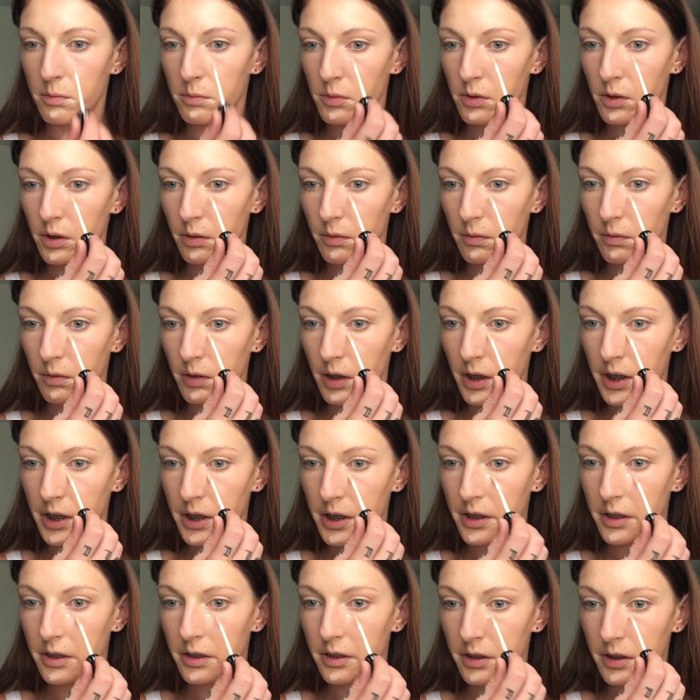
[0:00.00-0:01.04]
more
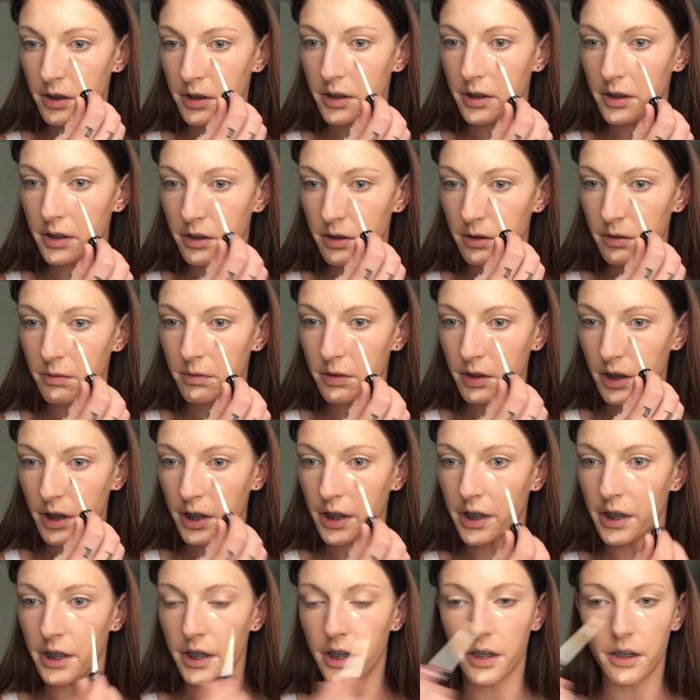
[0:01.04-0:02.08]
right here where I
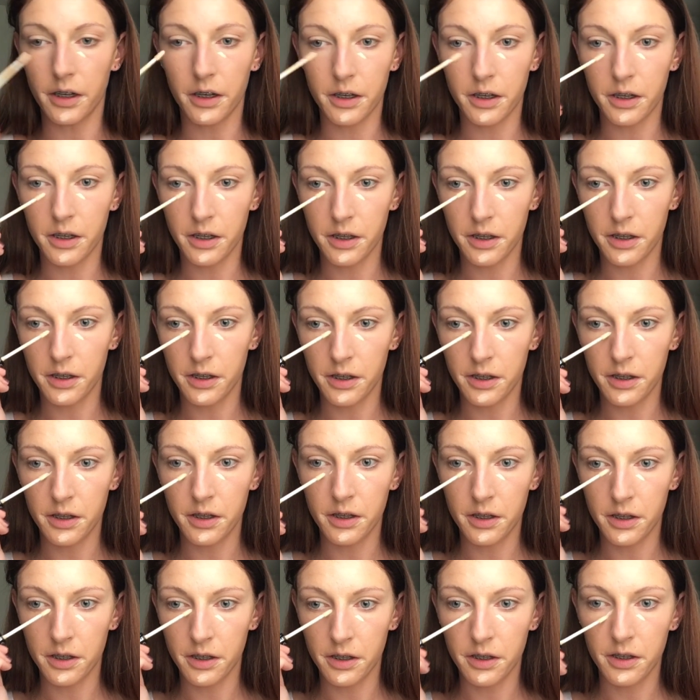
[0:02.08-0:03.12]
get
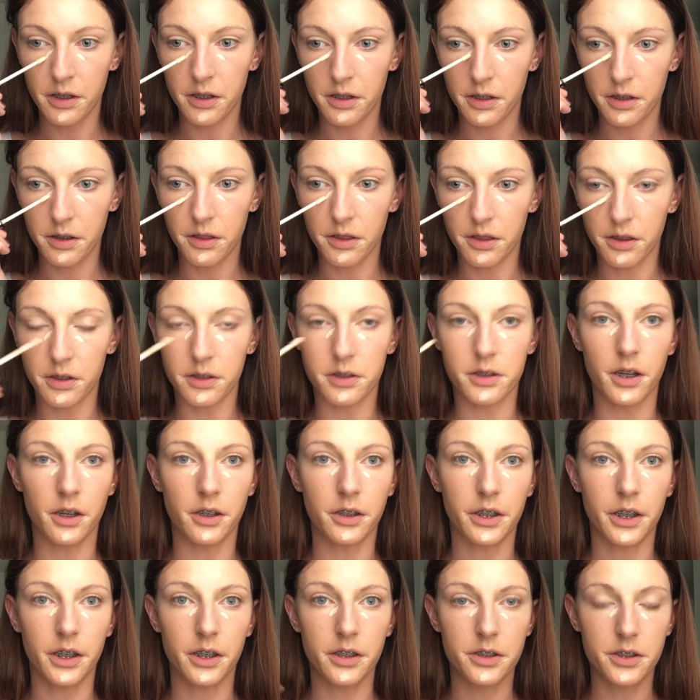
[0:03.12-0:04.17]
the
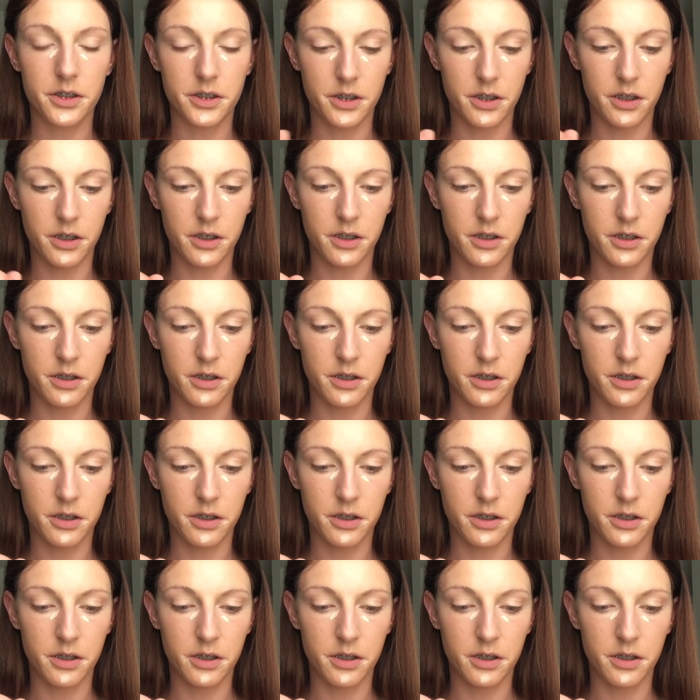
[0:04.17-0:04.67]
darkest